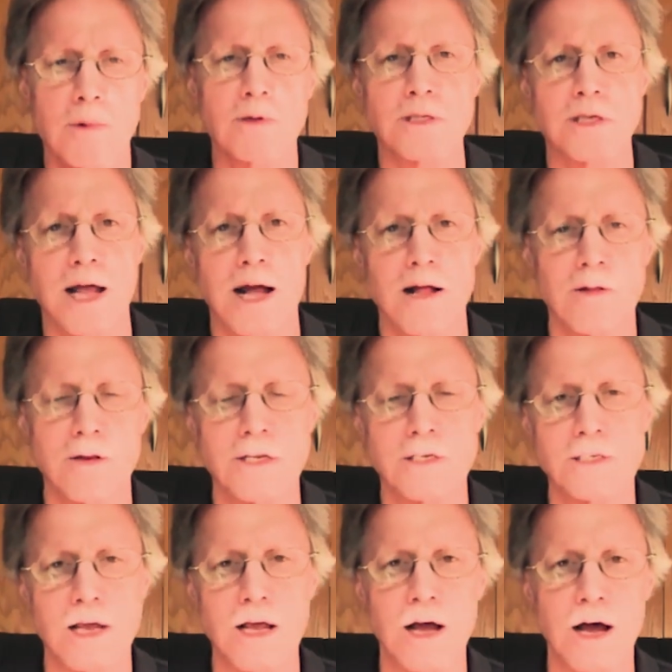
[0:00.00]

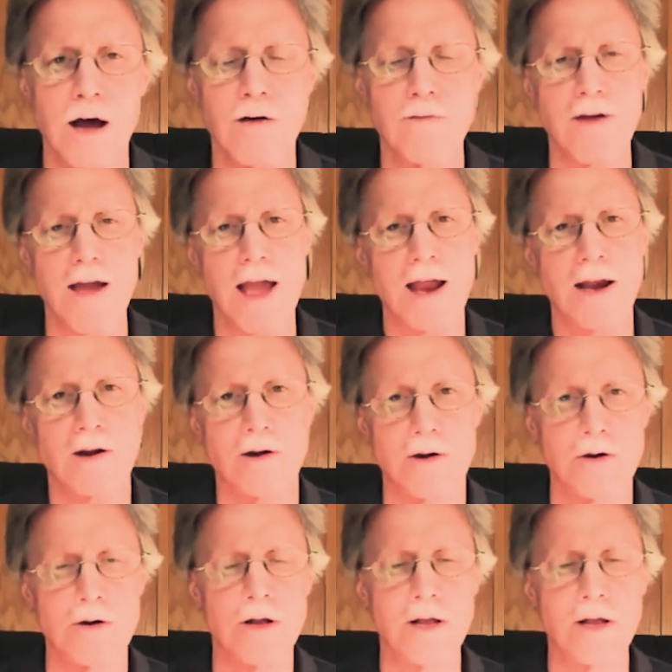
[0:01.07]
personalities of anger